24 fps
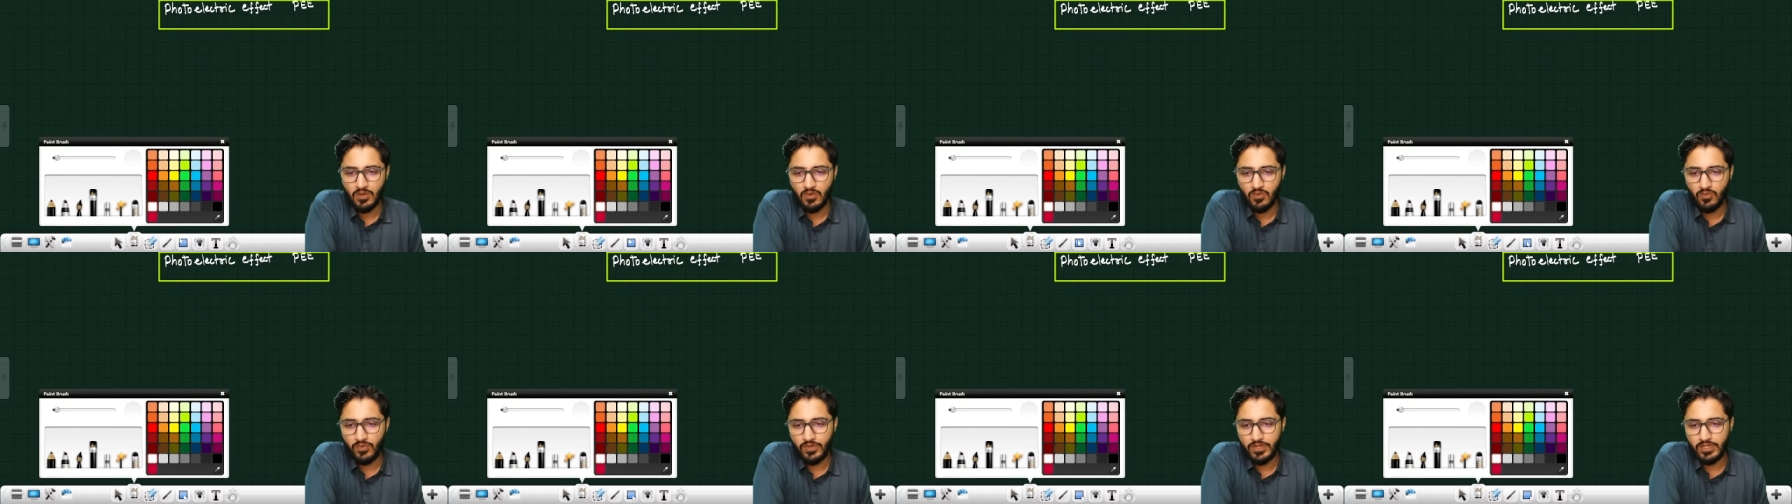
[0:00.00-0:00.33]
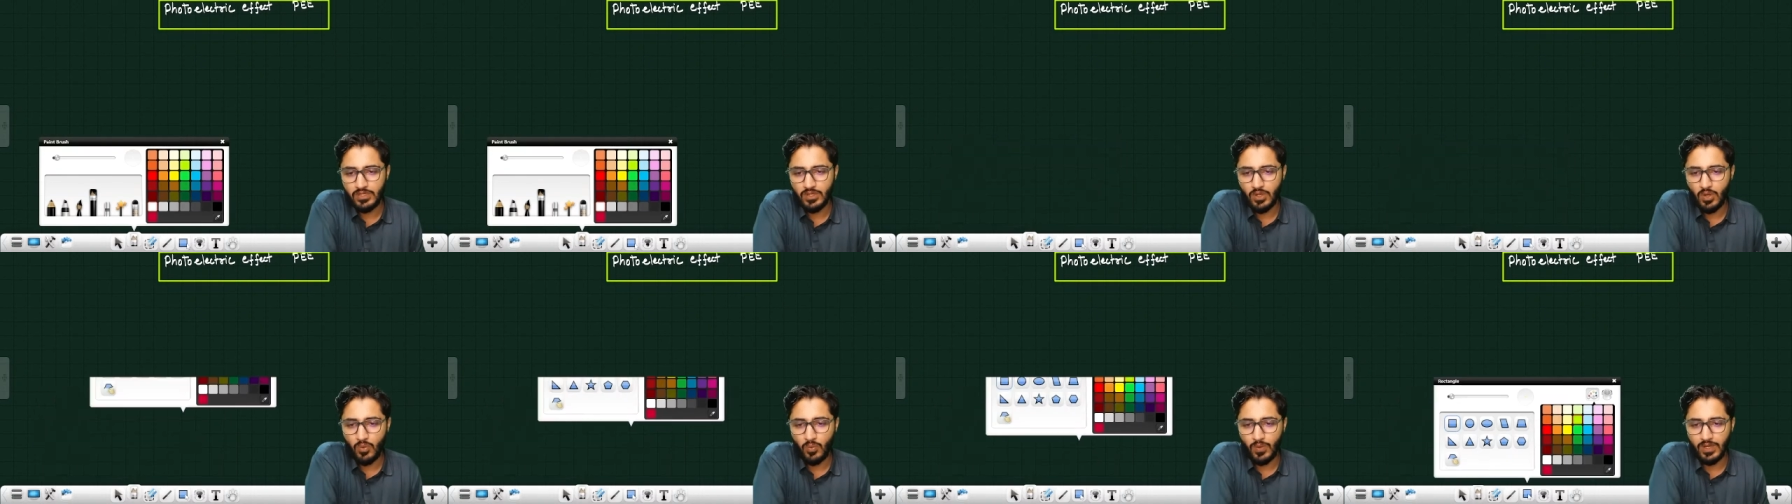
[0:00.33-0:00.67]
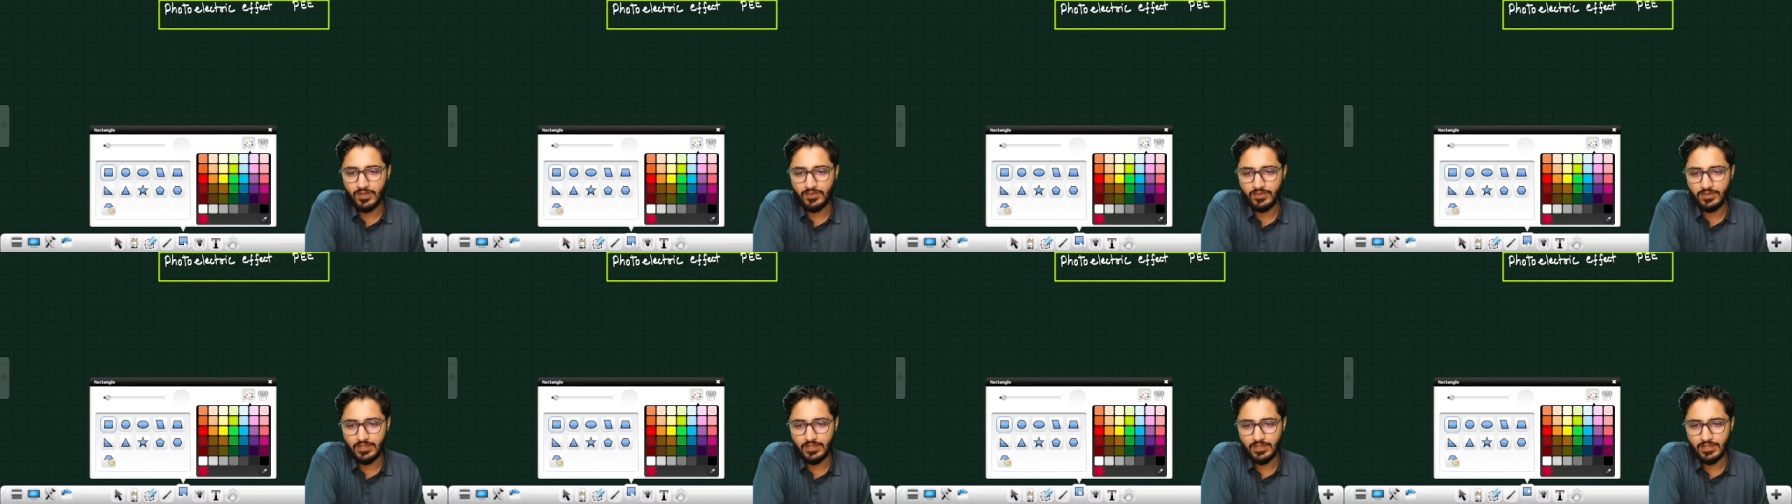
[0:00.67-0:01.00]
We know
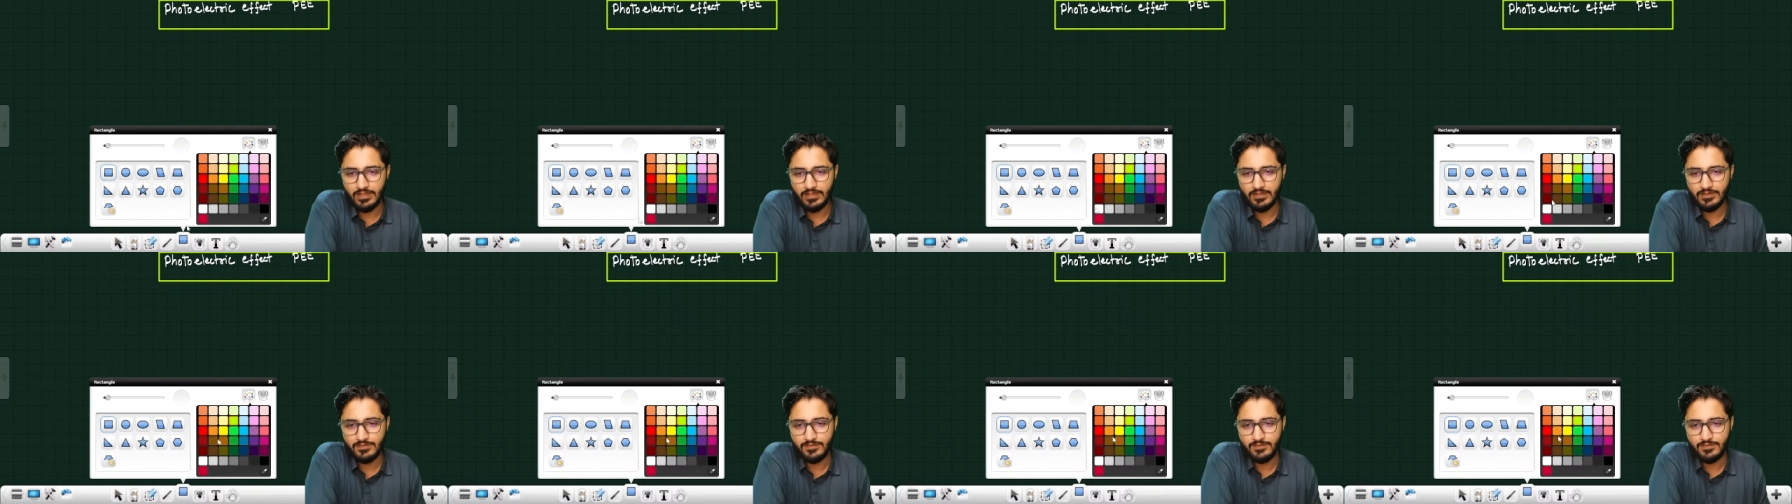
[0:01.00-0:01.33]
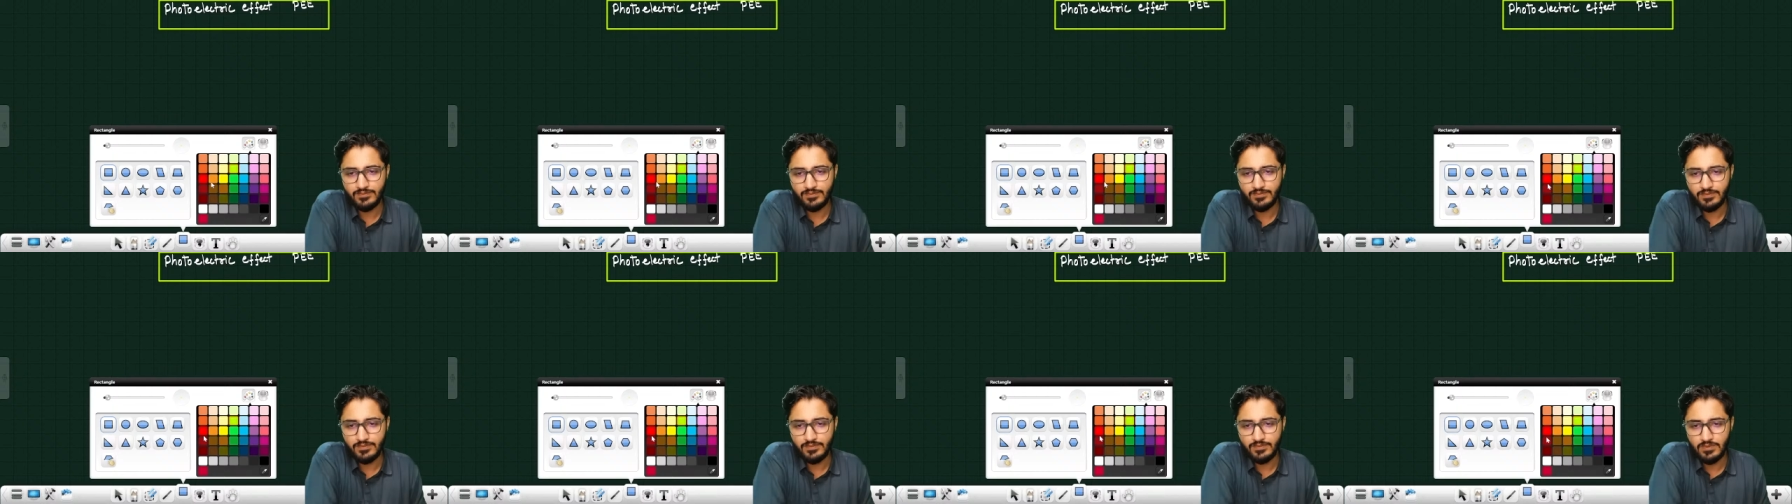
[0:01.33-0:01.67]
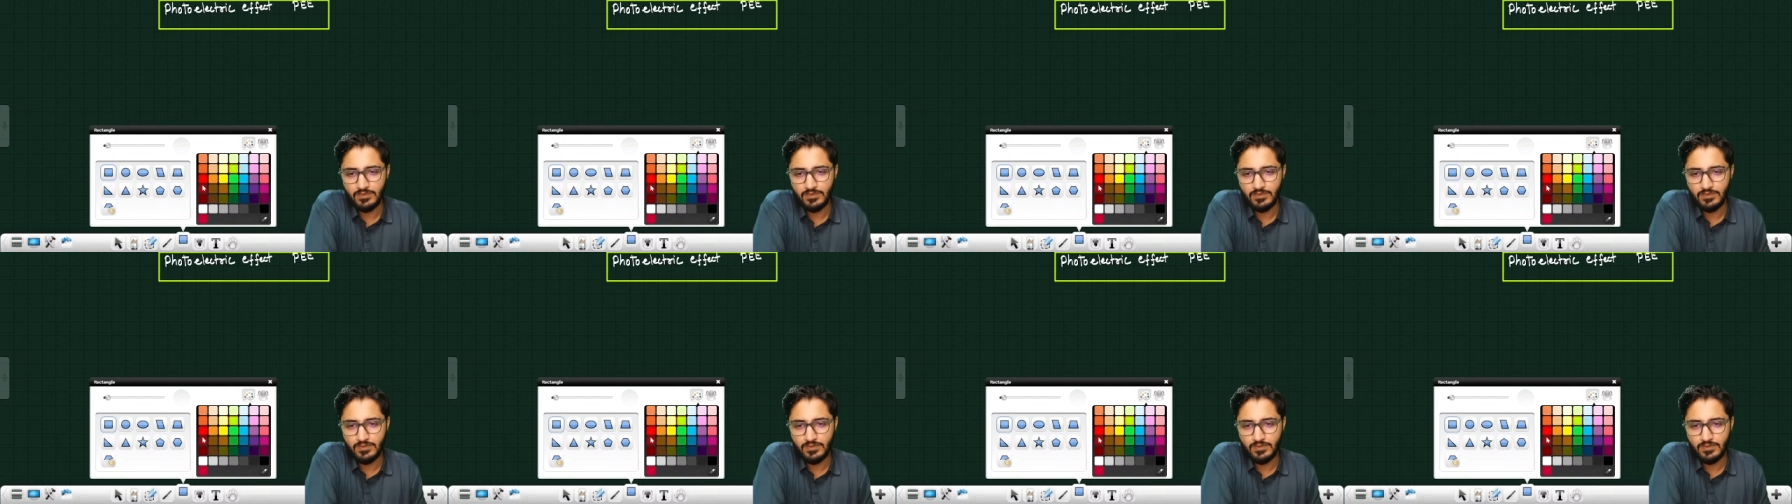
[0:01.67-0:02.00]
one thing.
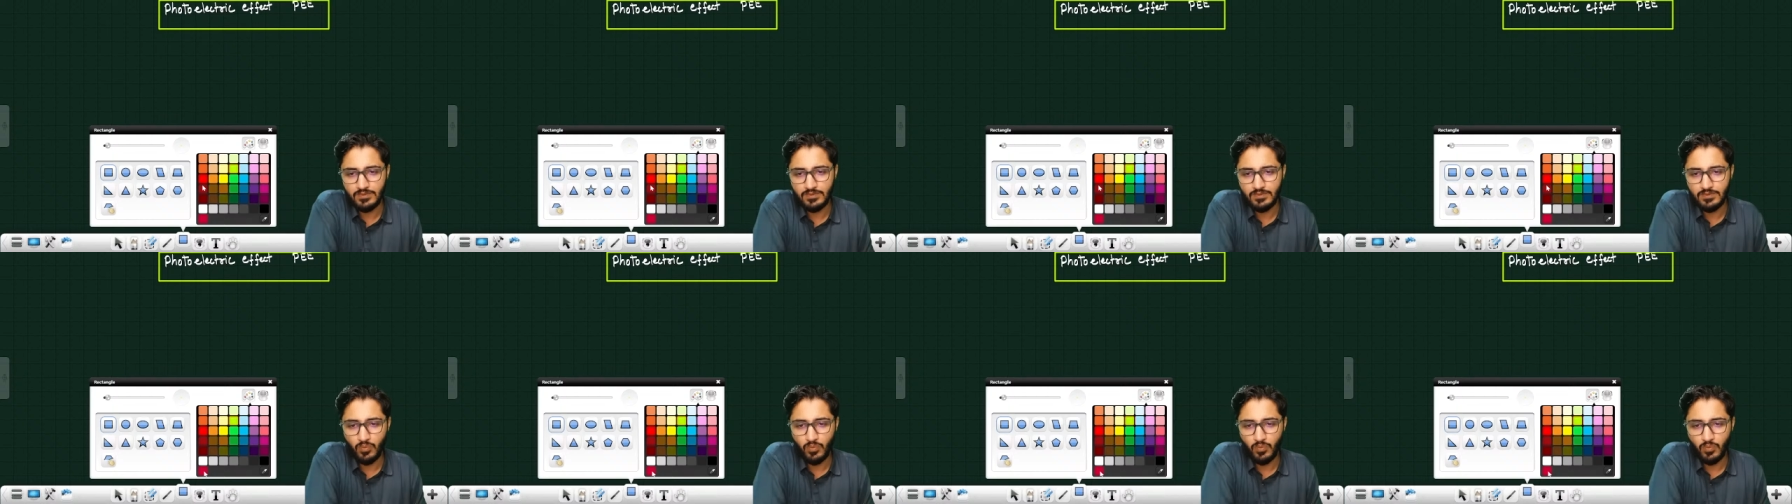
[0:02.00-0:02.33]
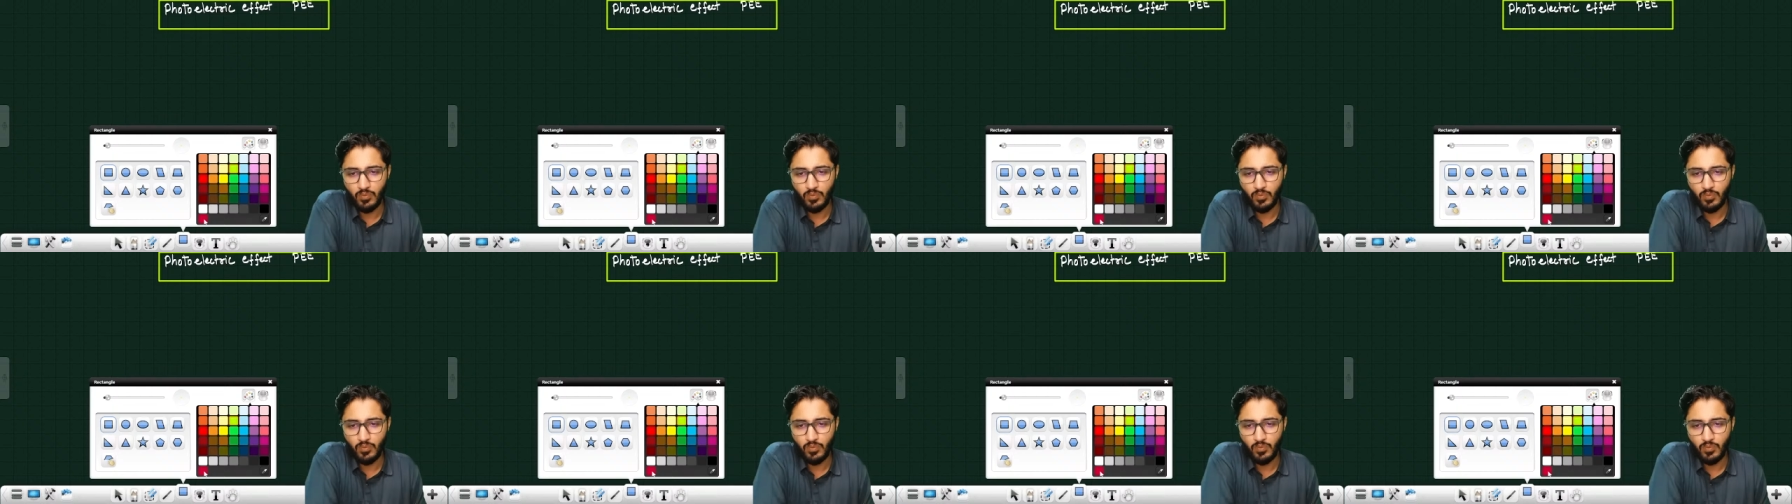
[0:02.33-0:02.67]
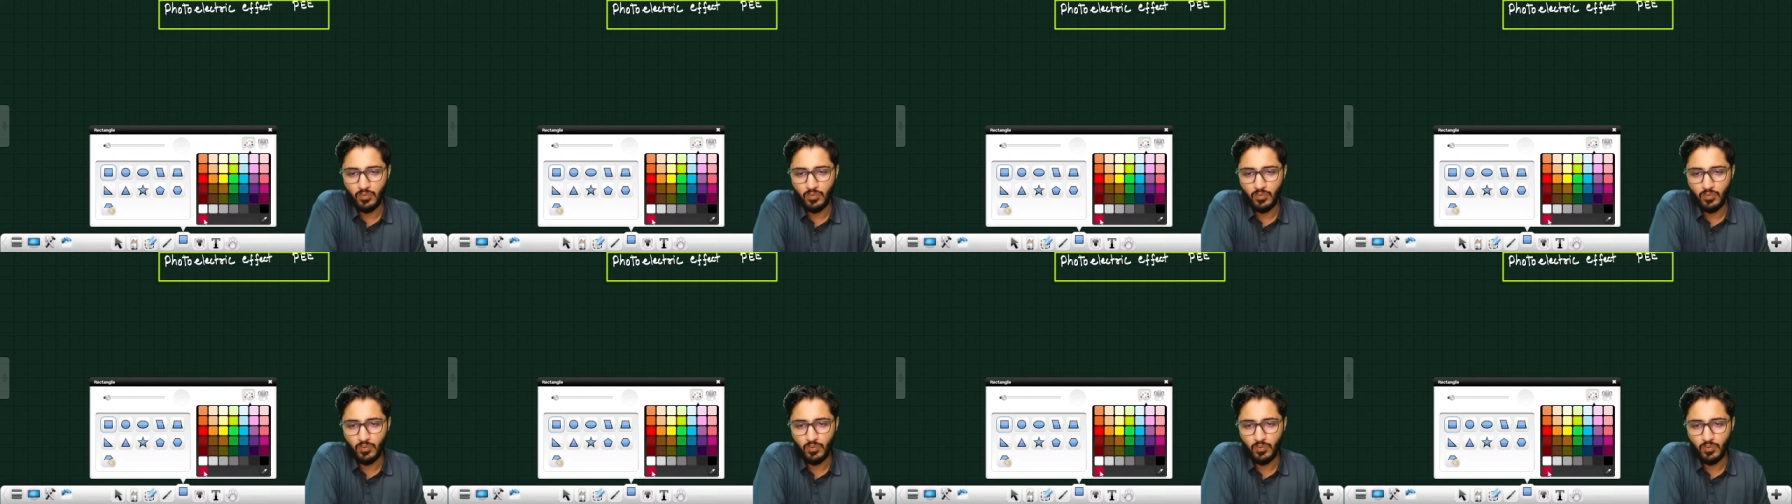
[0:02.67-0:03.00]
What, sir?
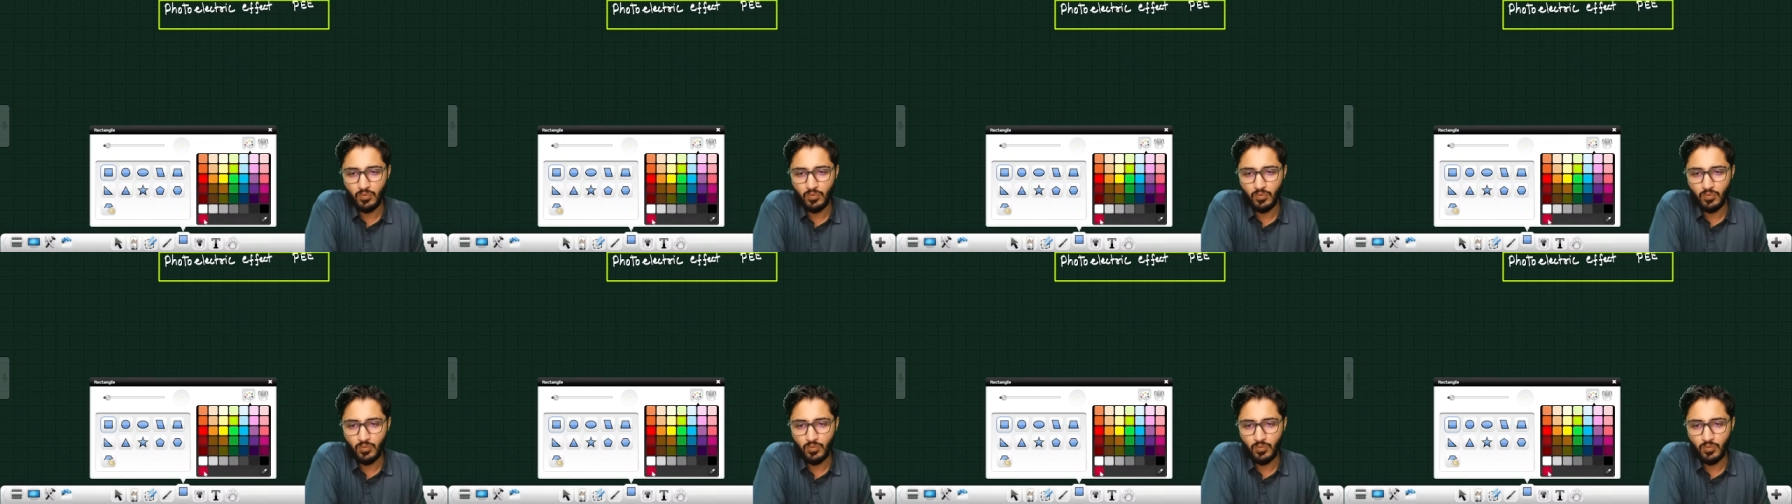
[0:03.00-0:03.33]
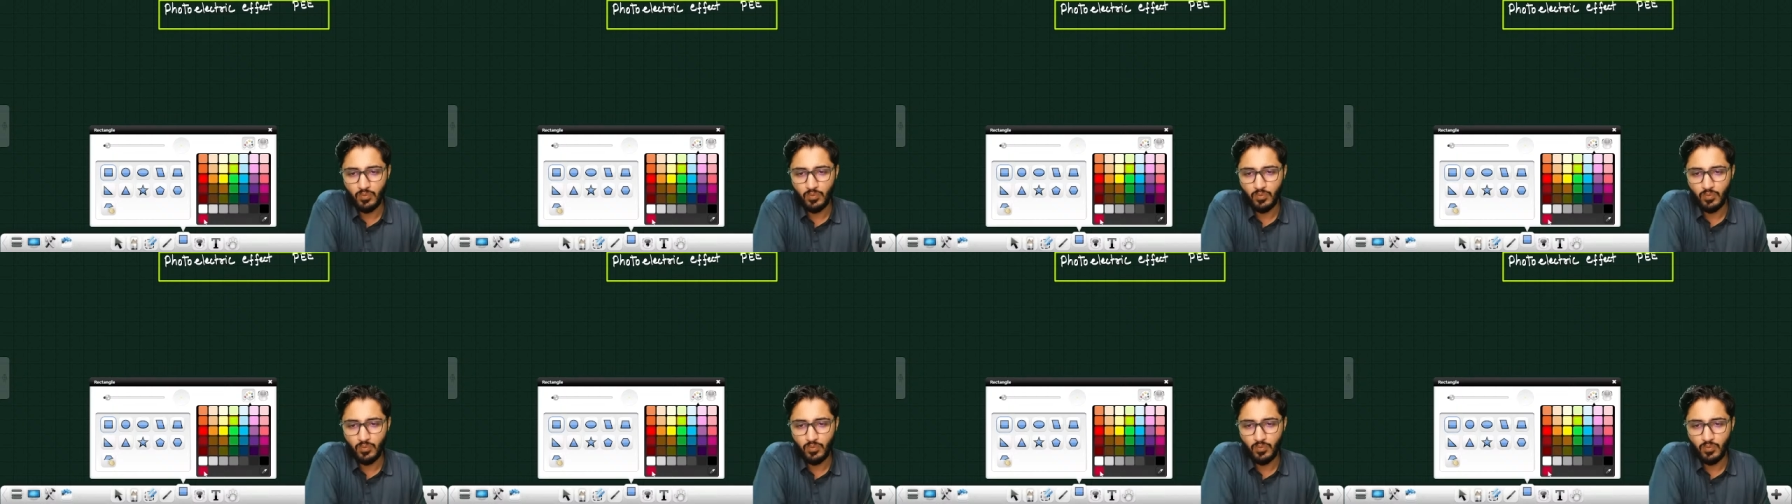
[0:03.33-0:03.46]
We know one thing.